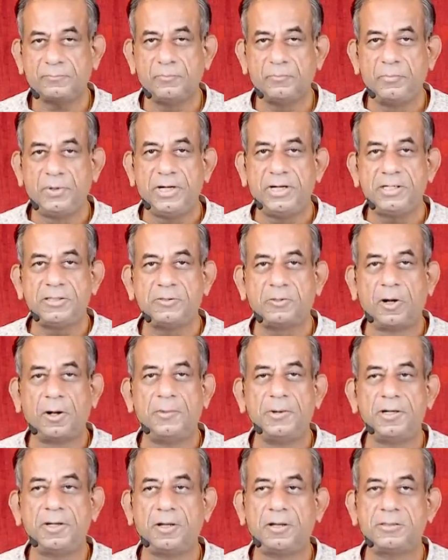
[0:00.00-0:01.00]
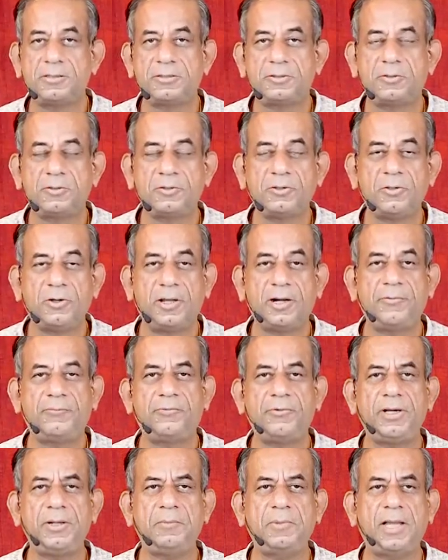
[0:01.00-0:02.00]
british government also you are a
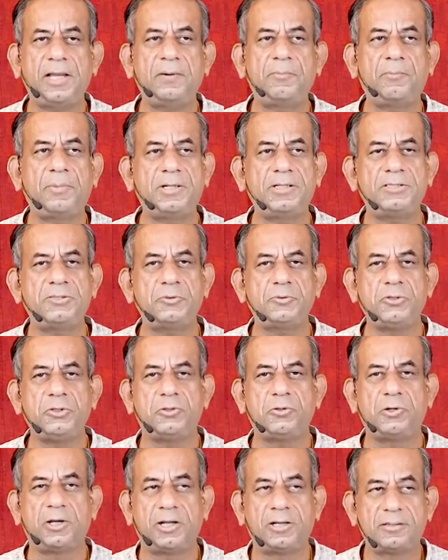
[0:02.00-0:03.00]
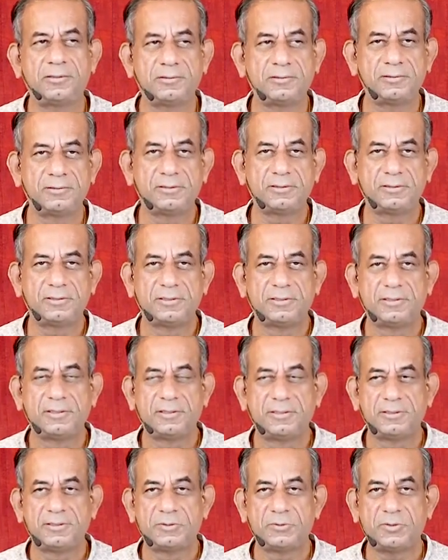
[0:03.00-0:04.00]
free man pursue yoga
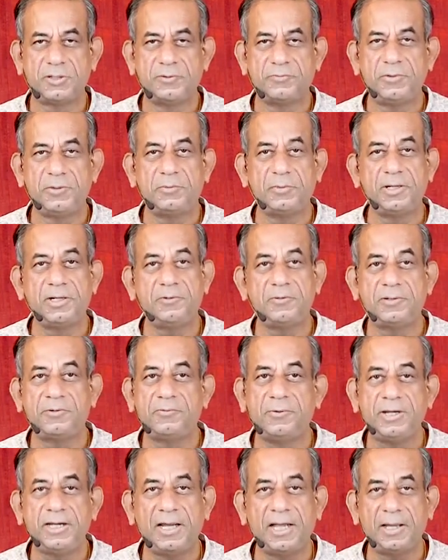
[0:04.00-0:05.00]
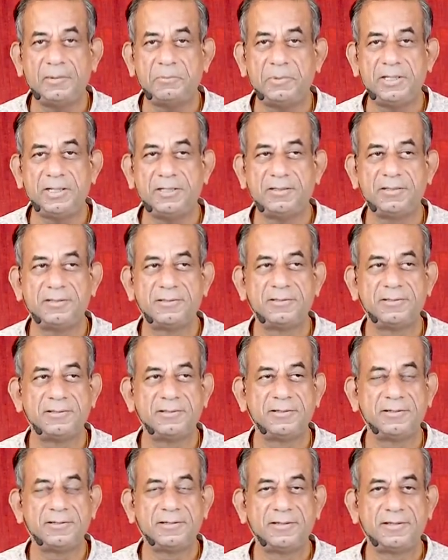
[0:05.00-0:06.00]
so everybody was very happy
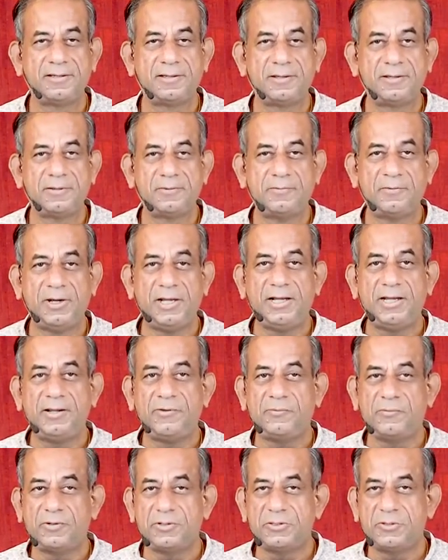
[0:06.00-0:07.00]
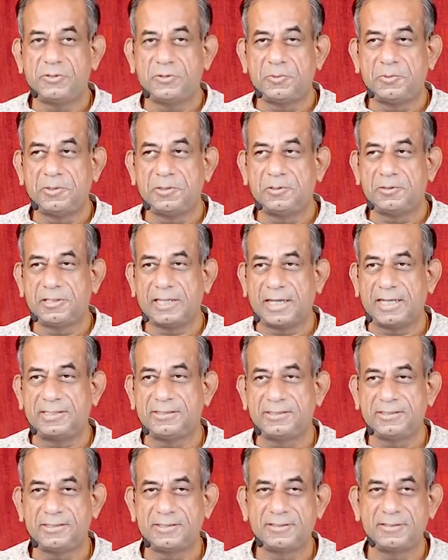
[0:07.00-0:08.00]
waiting for Sri Aurobindo's
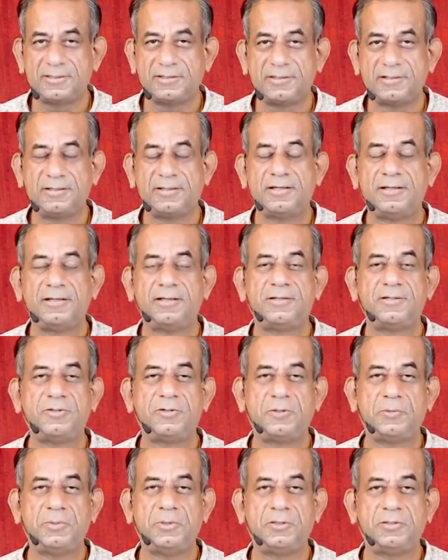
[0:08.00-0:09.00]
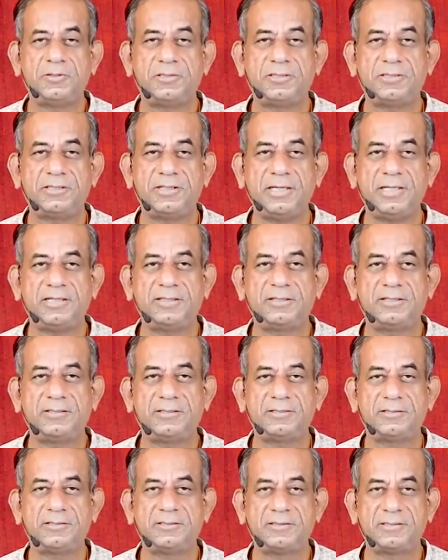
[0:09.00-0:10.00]
answer Sri Aurobindo stays
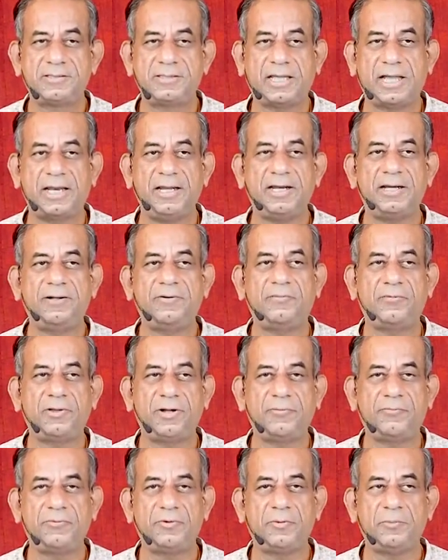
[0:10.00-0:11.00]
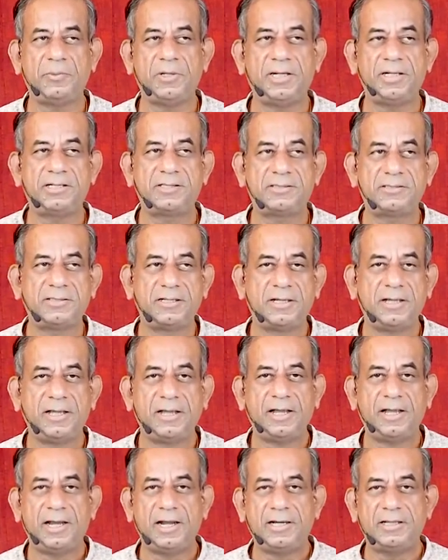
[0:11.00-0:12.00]
silent for a few minutes
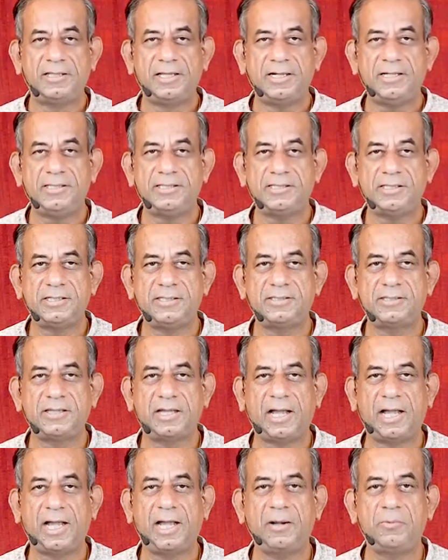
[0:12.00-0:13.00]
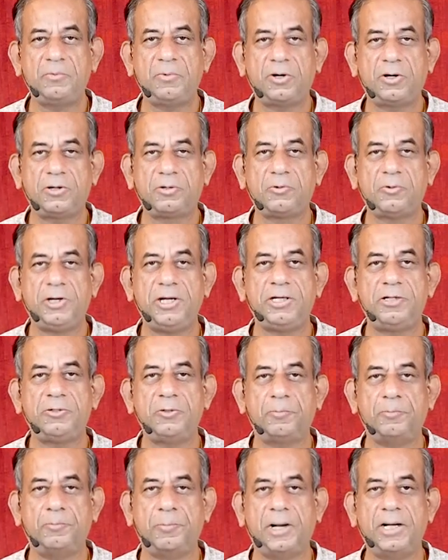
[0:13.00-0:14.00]
and then he says, I am not going
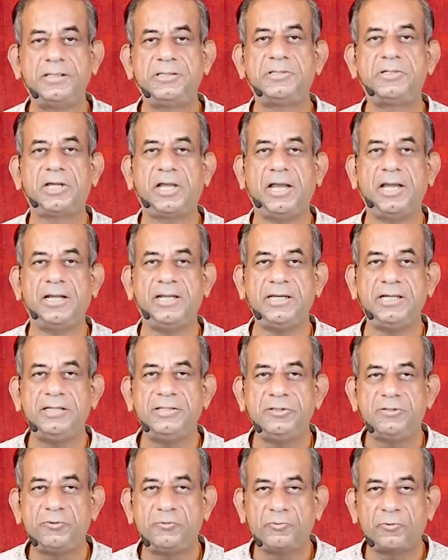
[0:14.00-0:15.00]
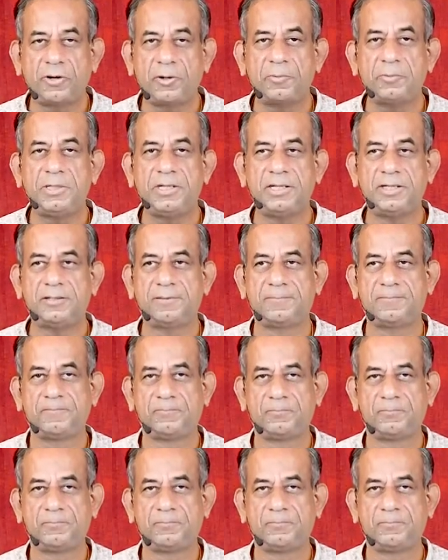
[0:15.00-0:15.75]
to budge an inch from here.